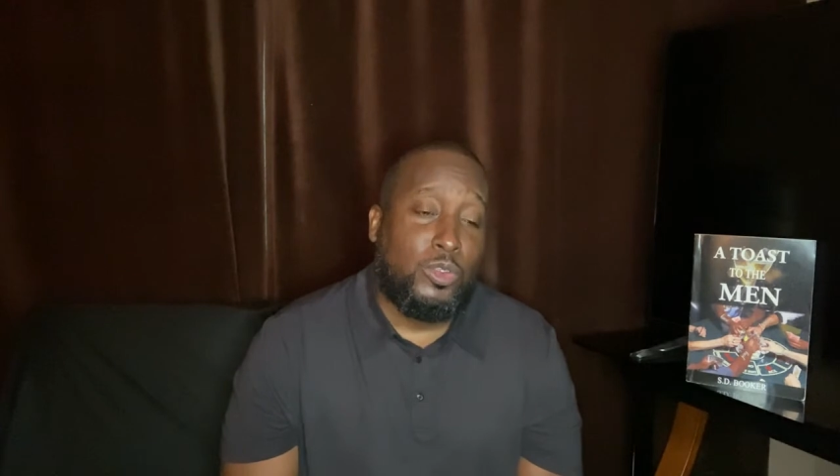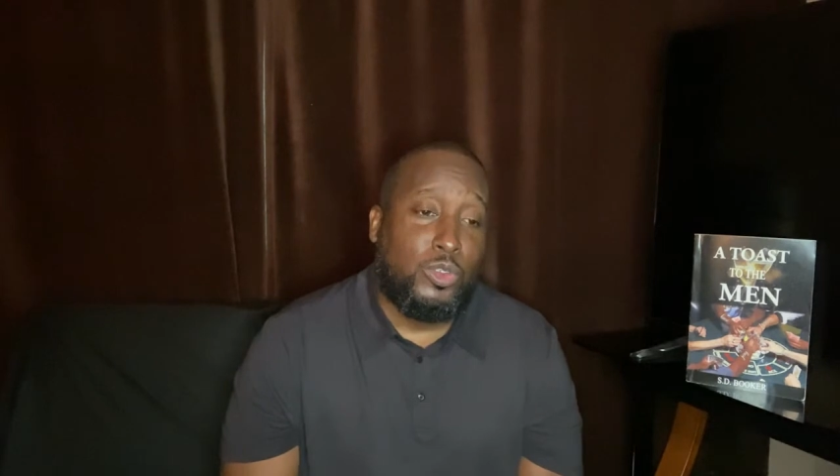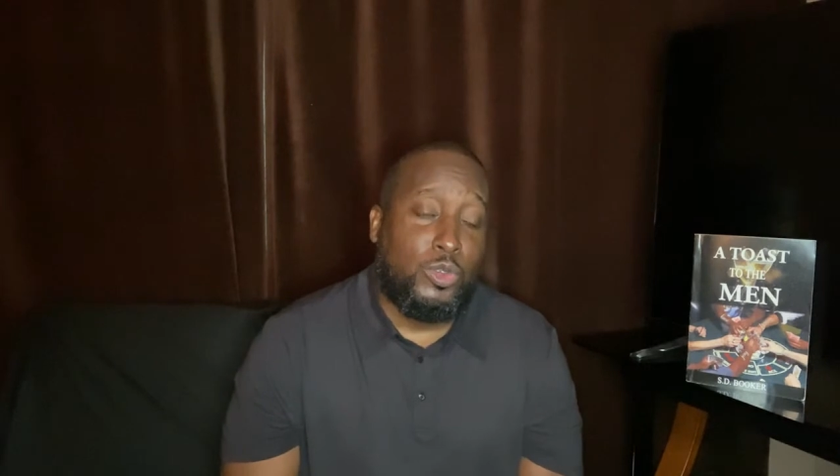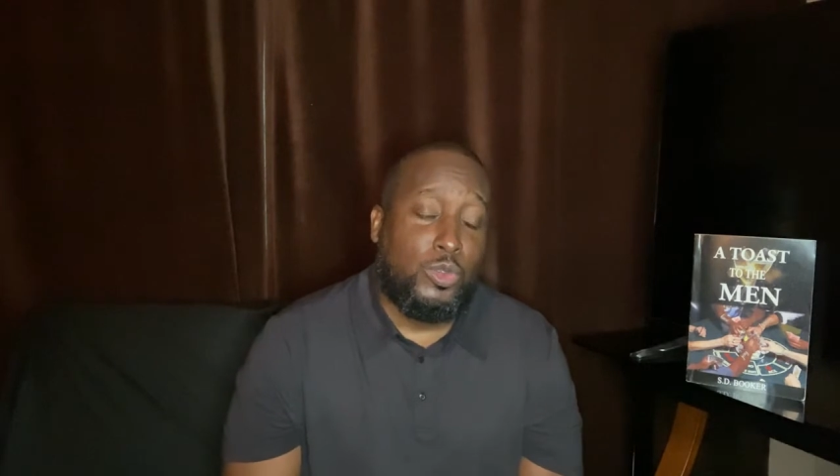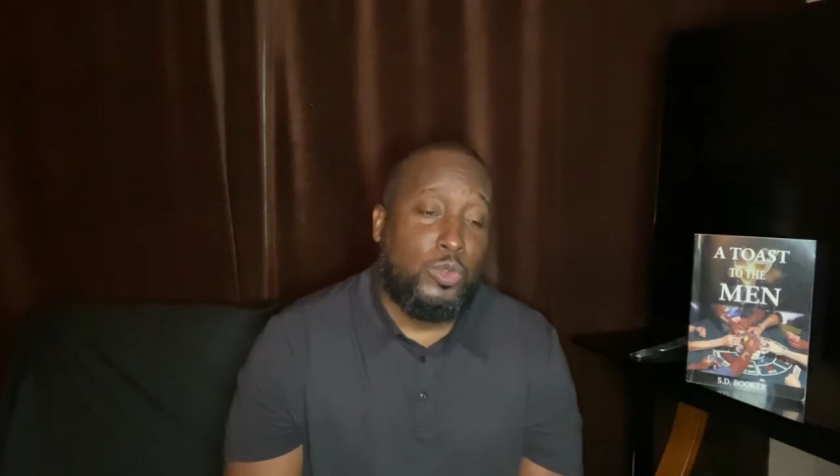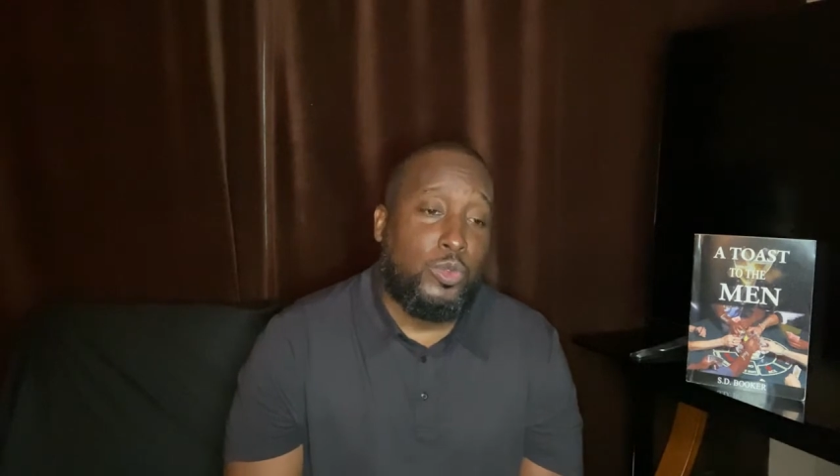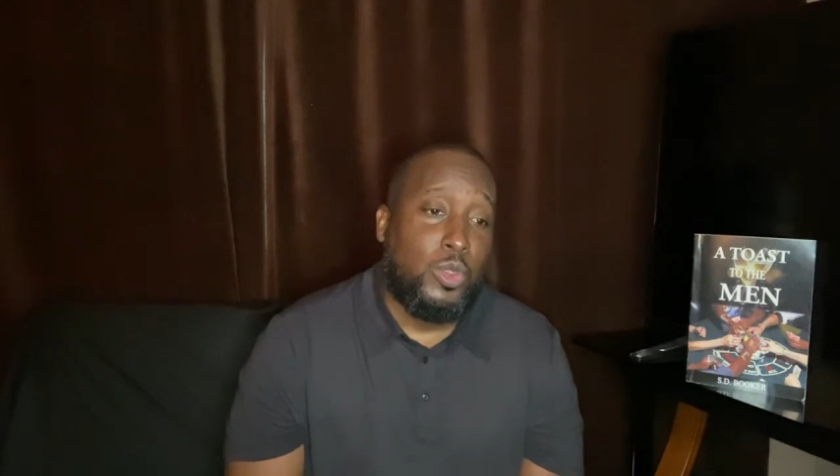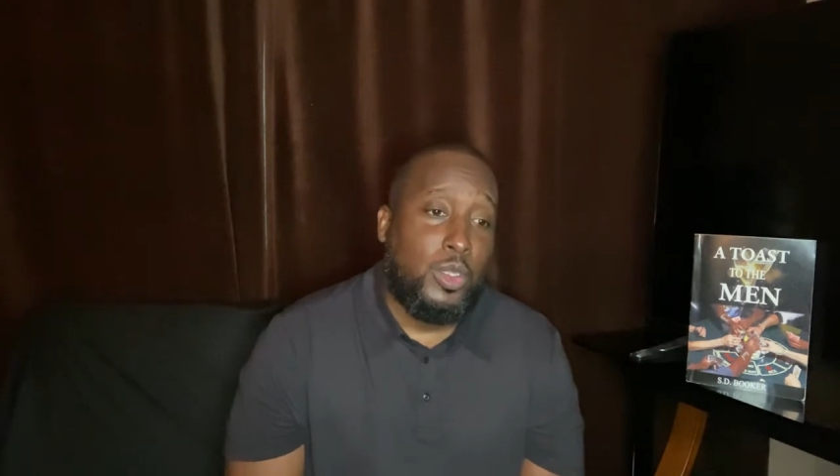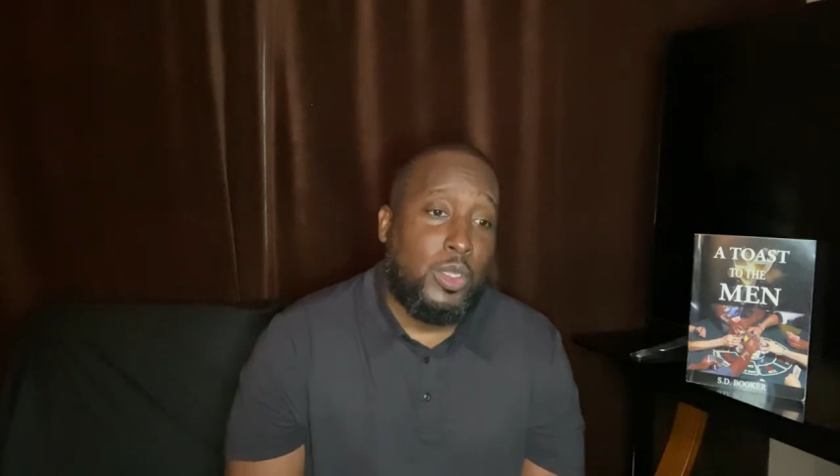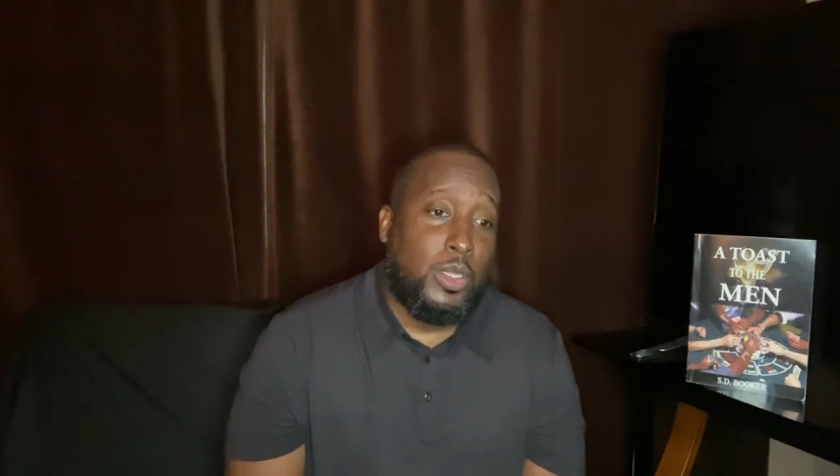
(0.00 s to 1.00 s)
to
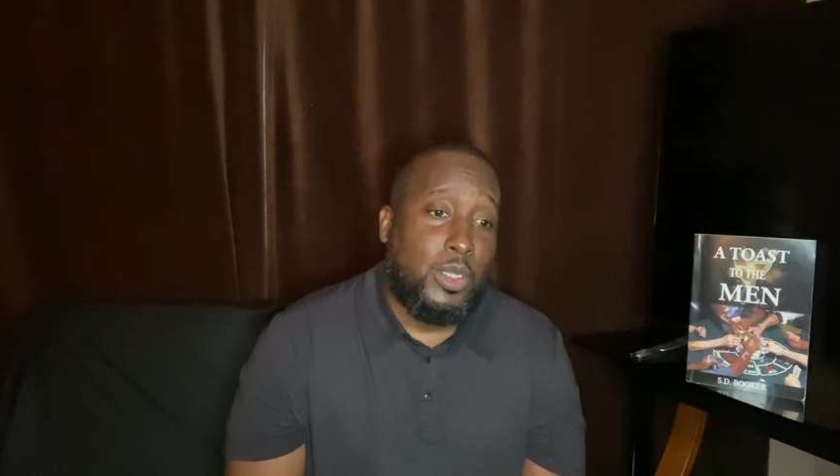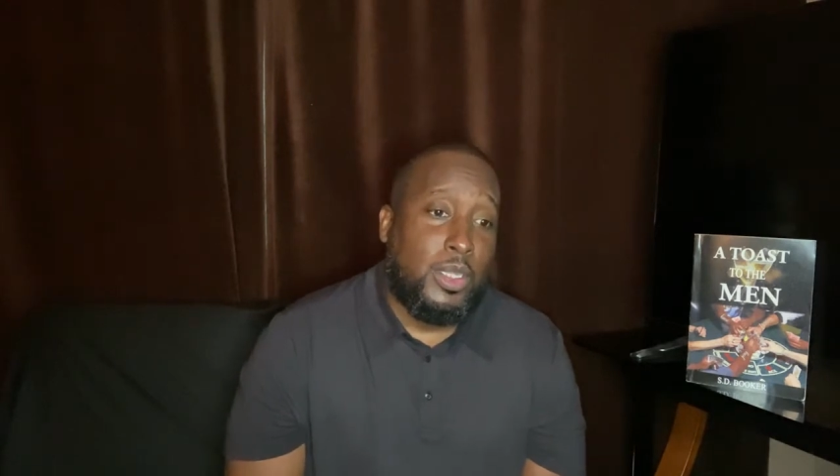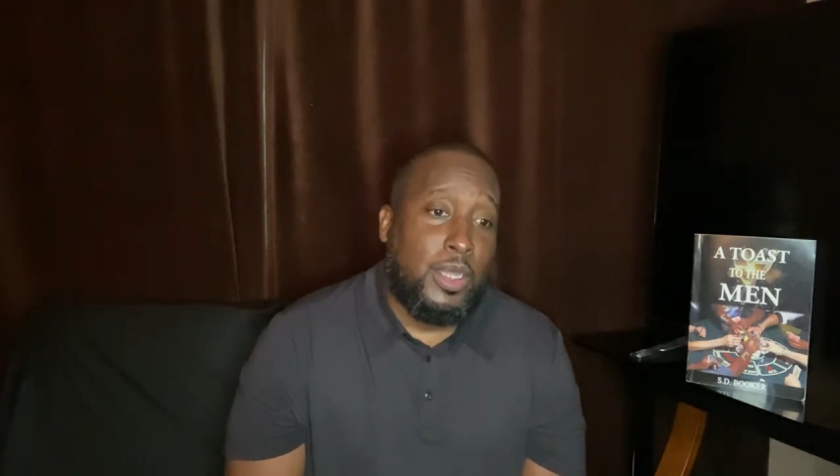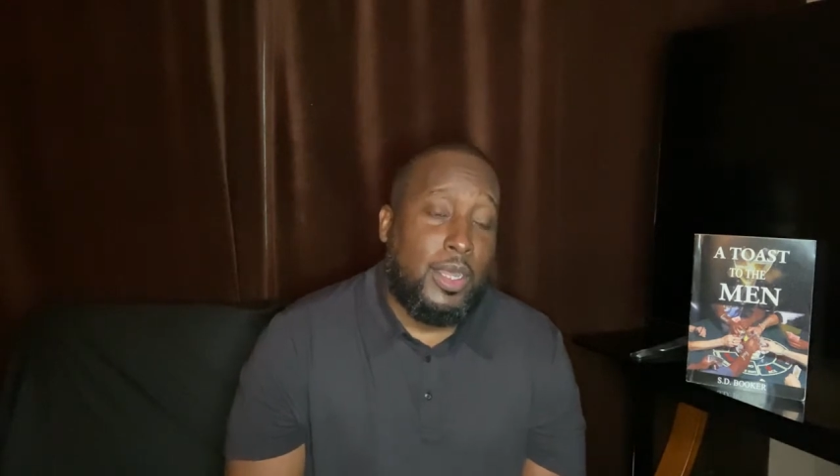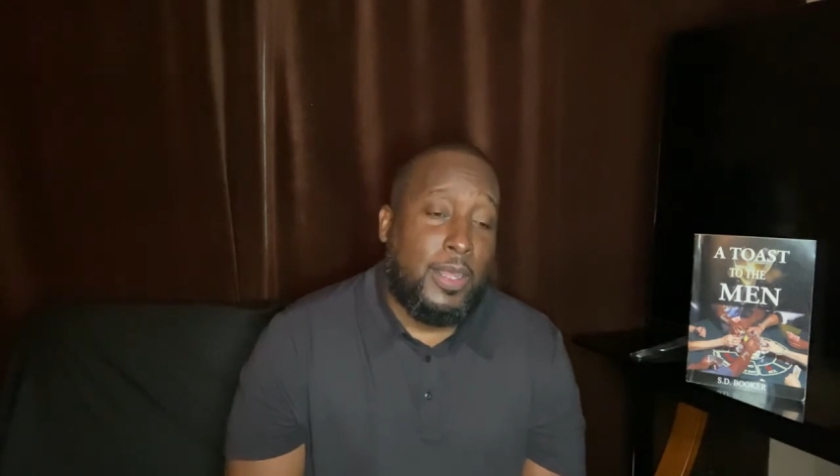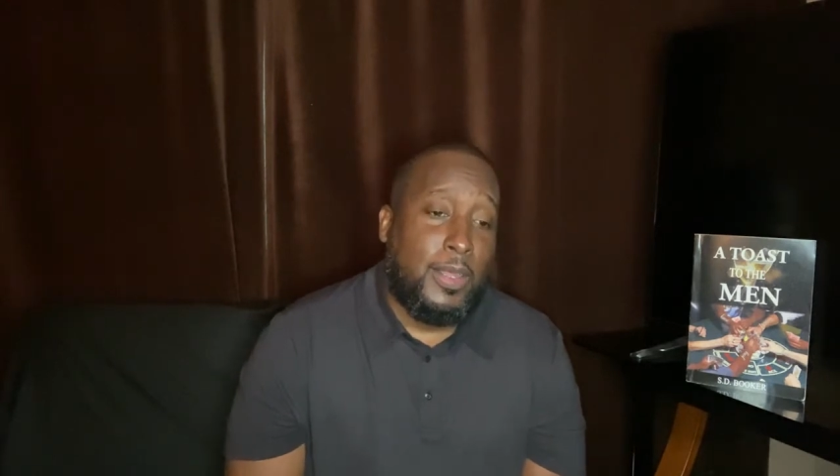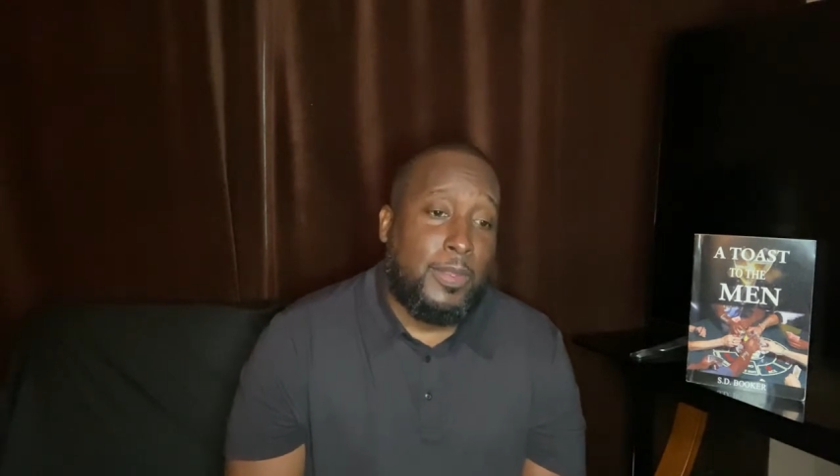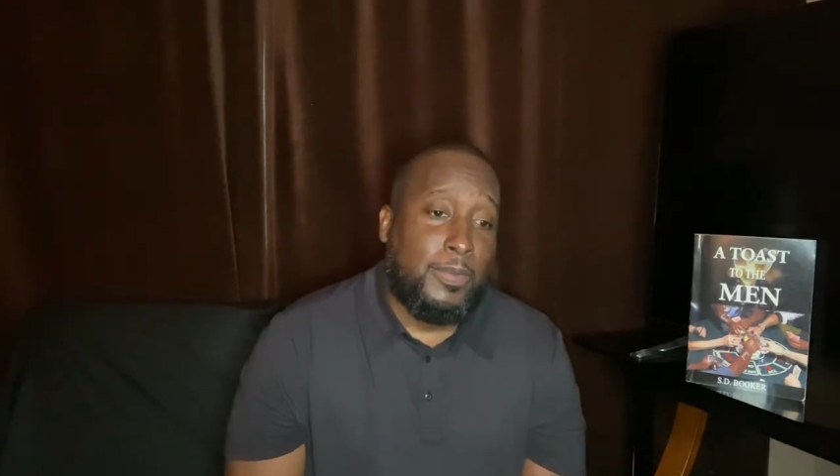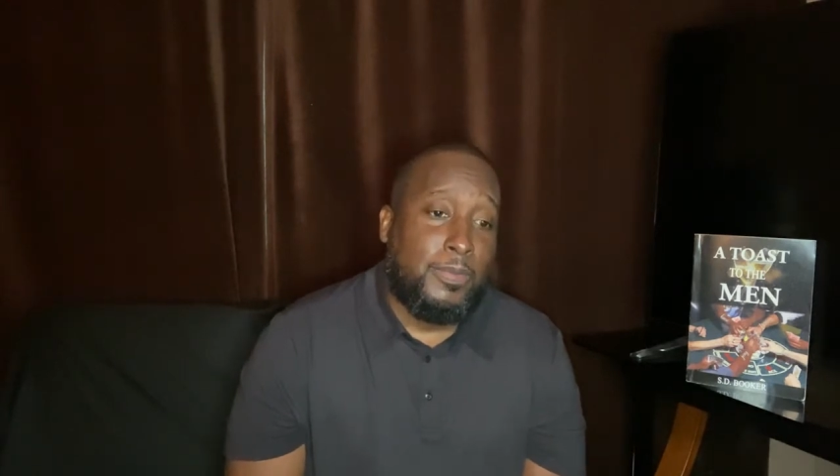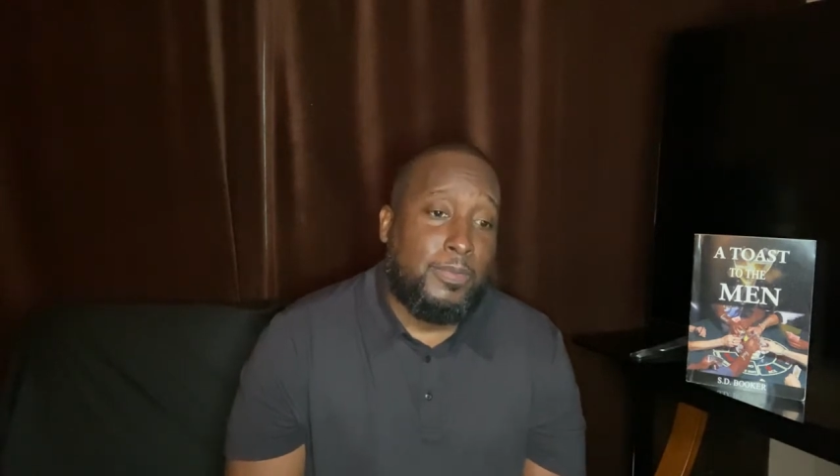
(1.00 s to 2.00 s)
uh,